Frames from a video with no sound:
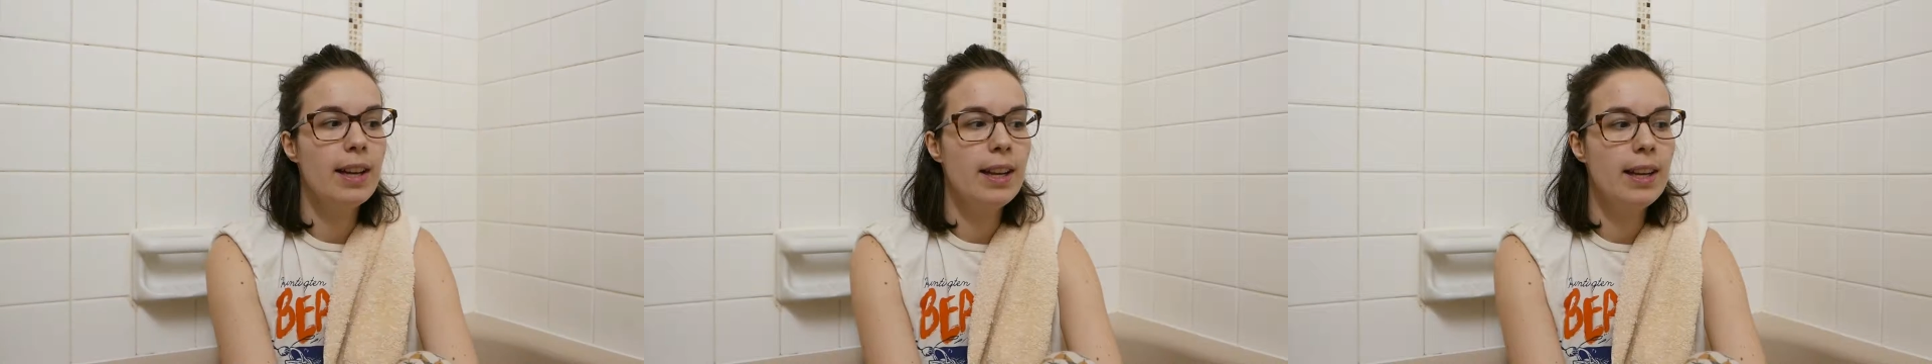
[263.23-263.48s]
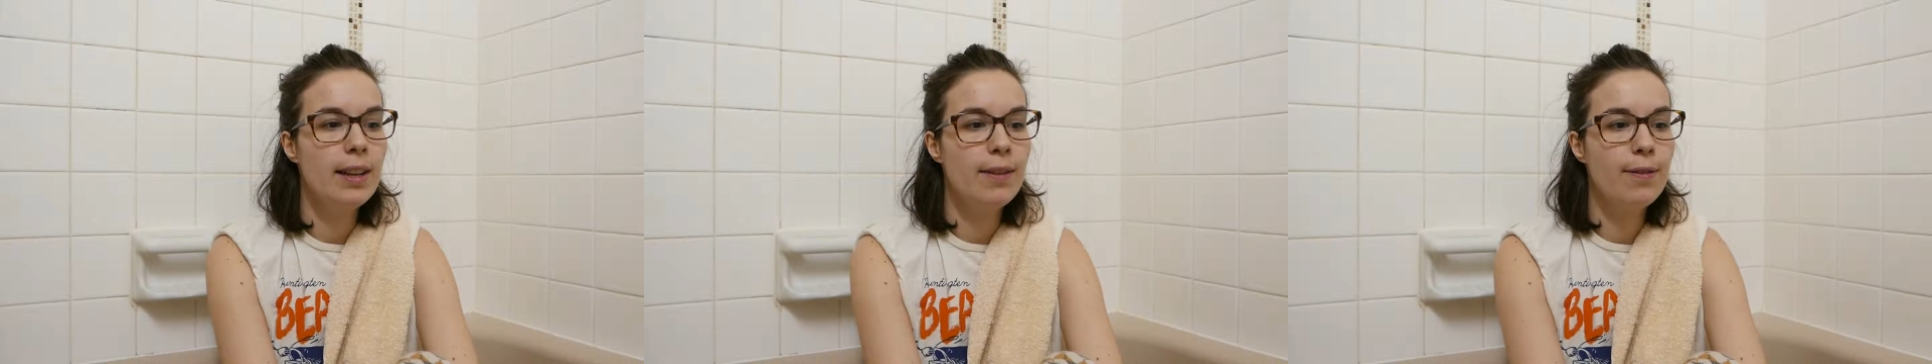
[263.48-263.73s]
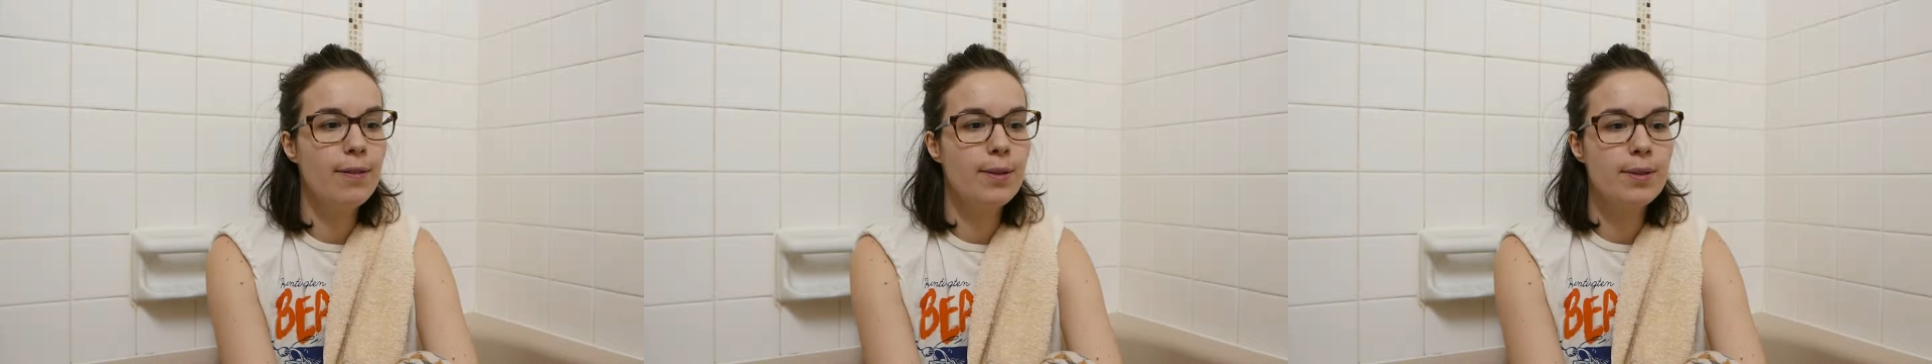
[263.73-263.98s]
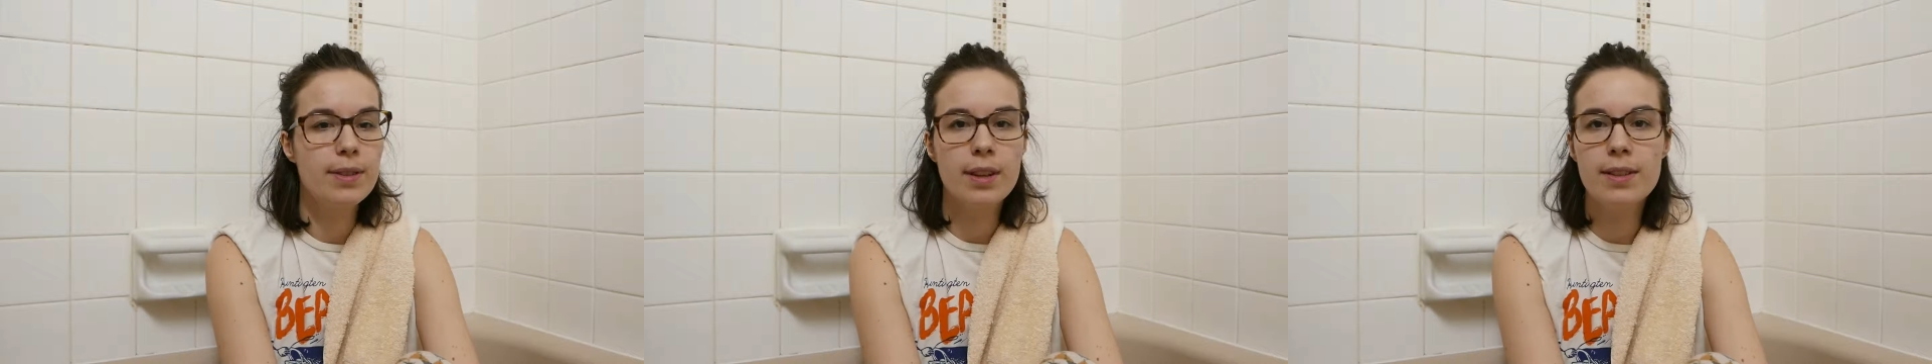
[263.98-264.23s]
If
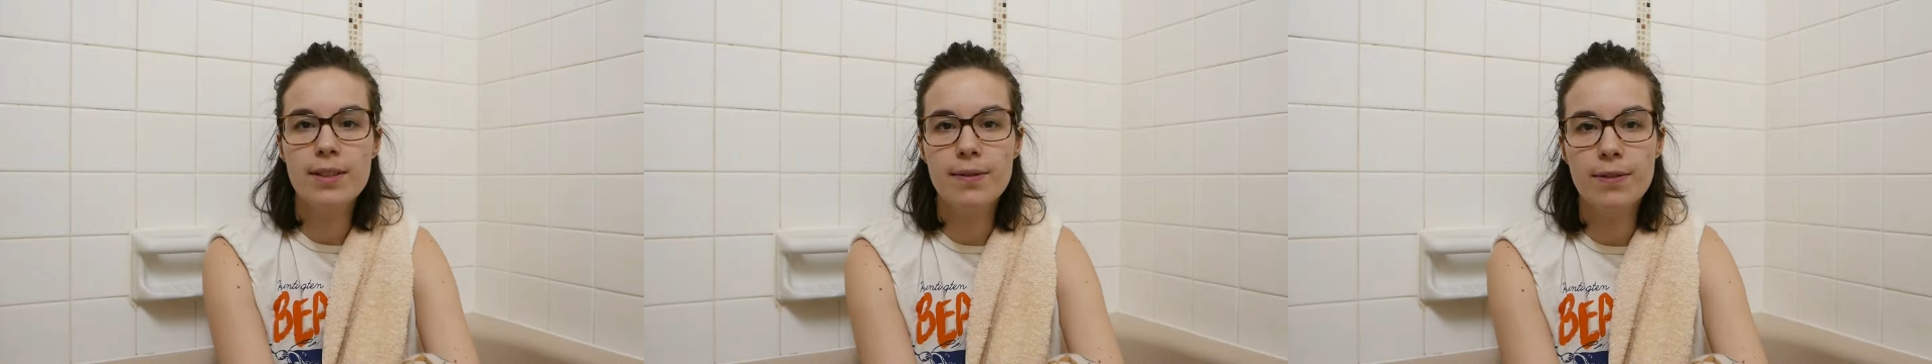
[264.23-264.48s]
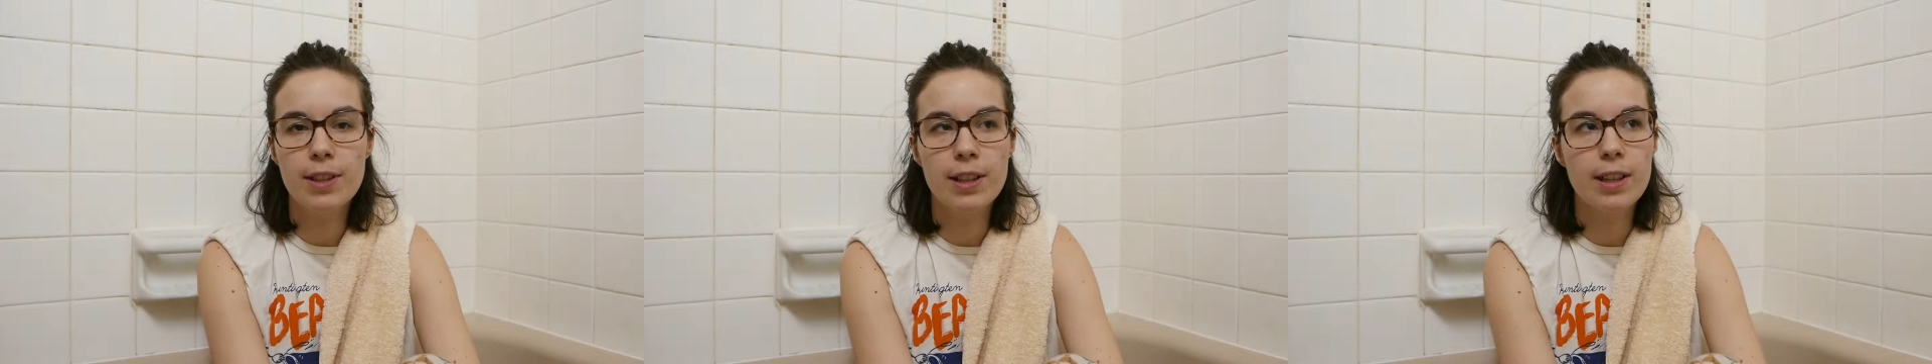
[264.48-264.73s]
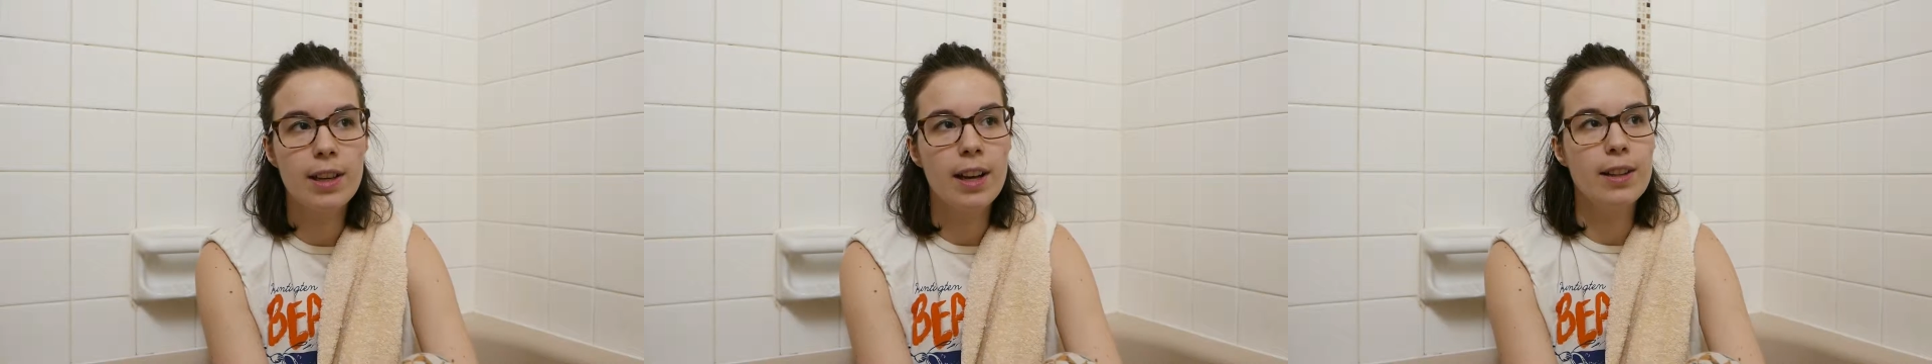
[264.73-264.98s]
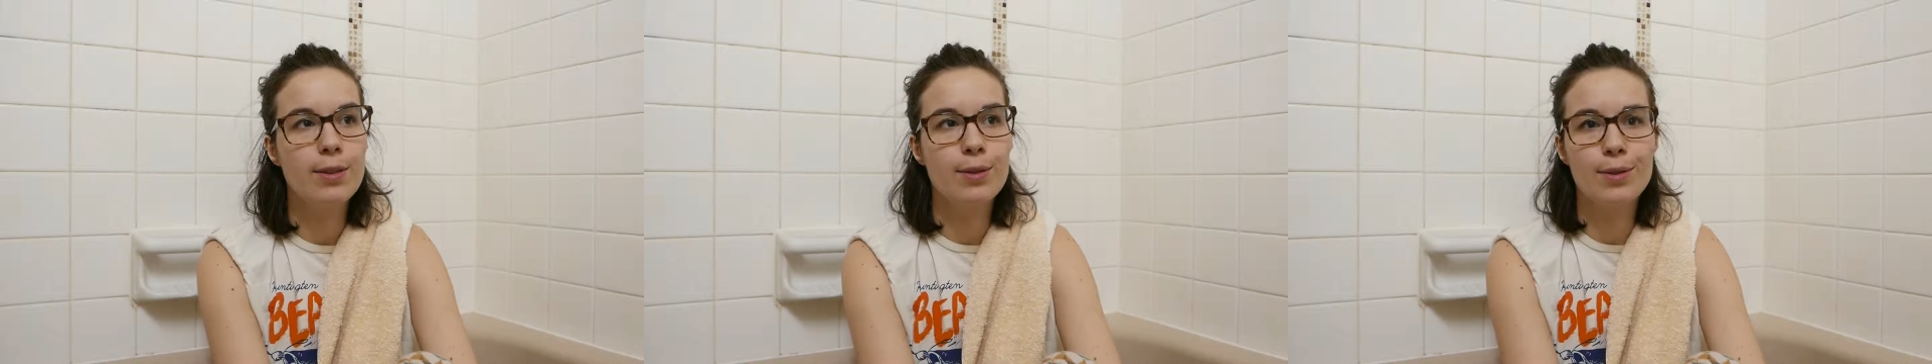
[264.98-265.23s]
you start something
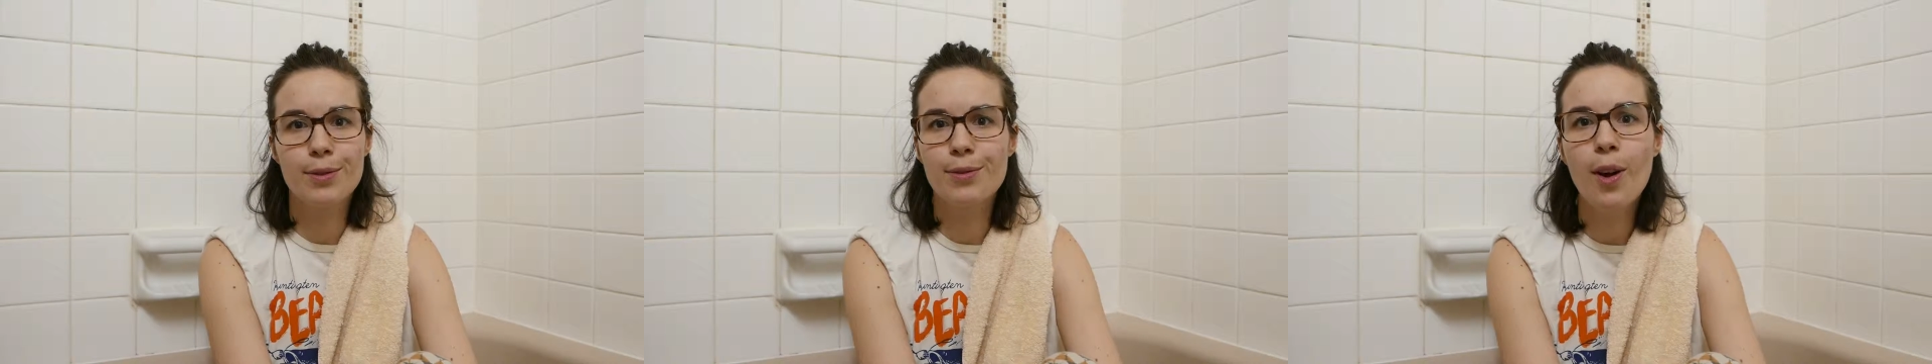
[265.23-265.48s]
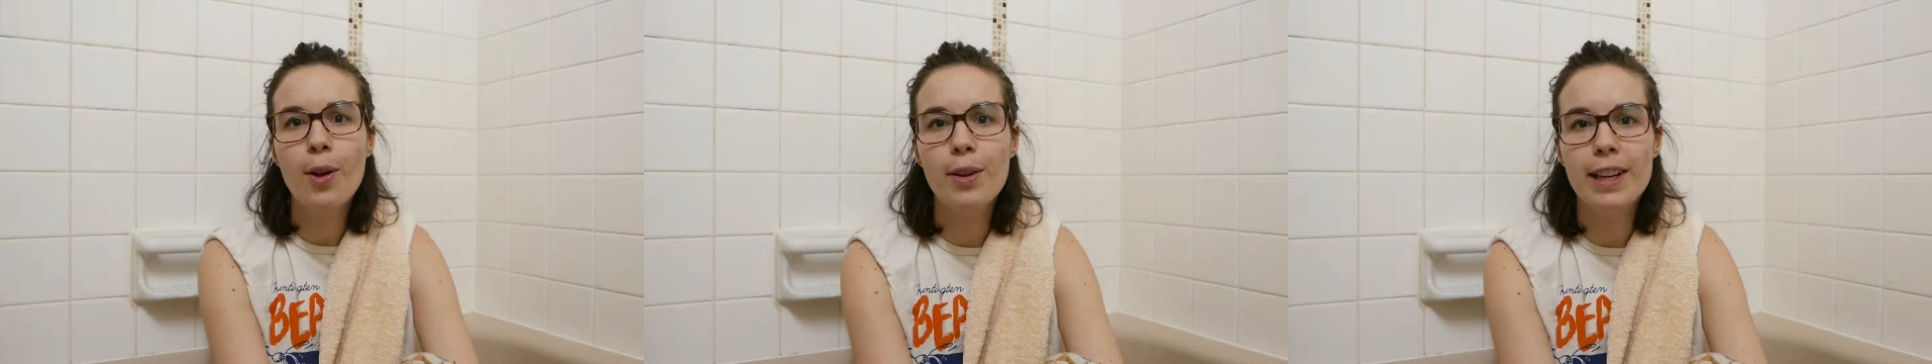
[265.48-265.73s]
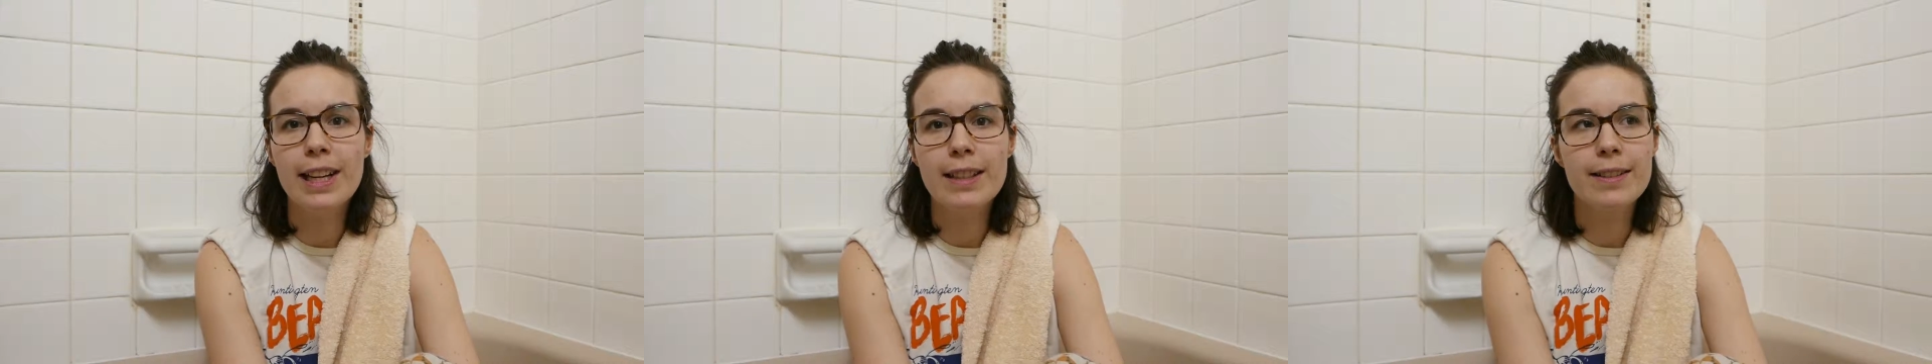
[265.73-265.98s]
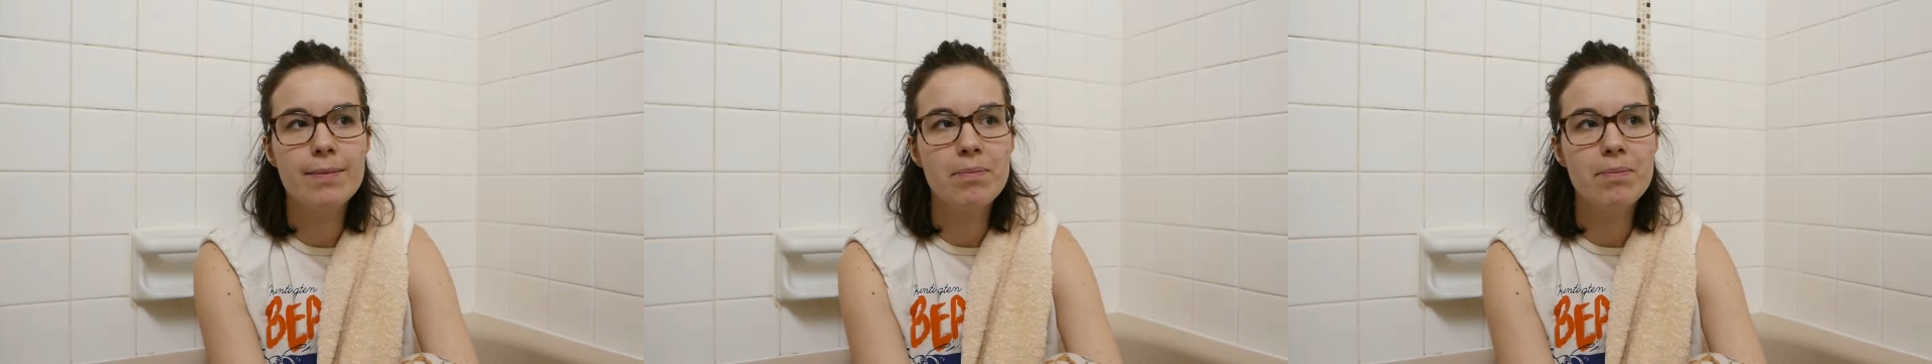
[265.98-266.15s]
and you don't follow it,